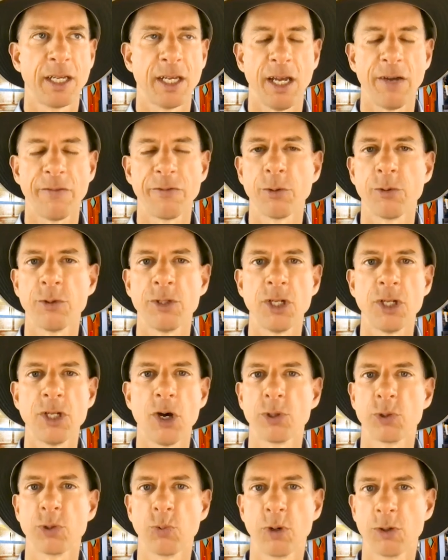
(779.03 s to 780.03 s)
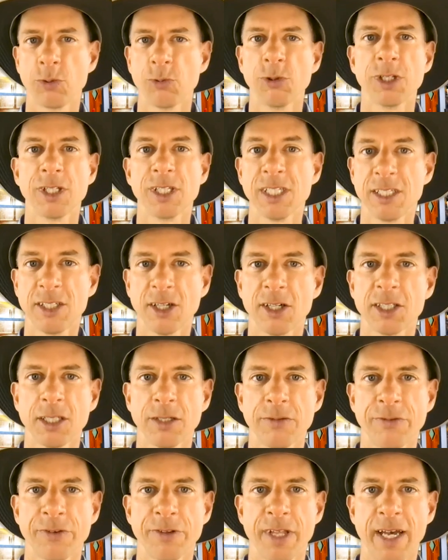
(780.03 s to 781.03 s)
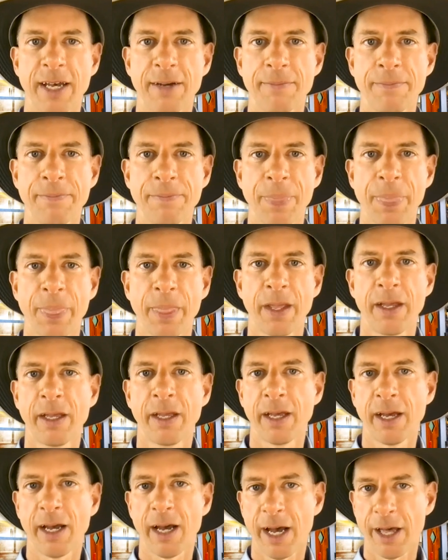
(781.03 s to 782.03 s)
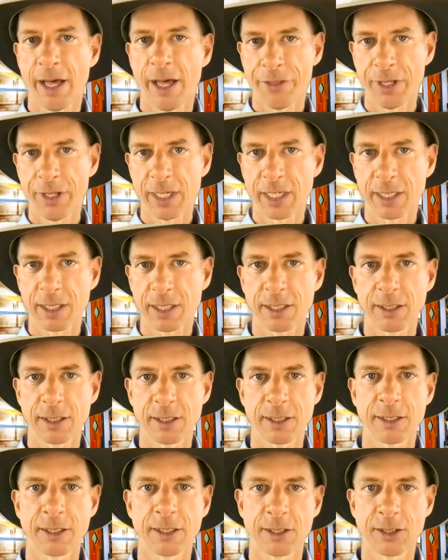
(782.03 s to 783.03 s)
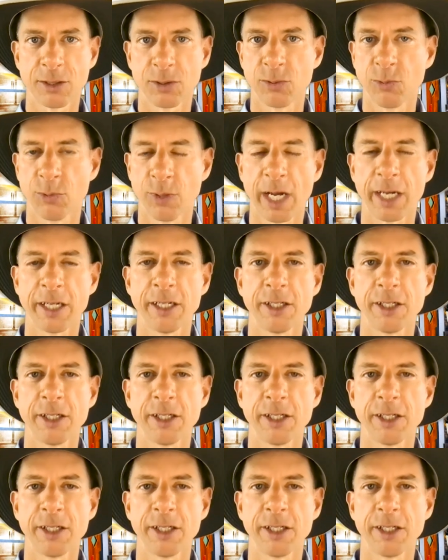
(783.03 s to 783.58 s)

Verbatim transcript: everyone knows what really does it for them. I think when I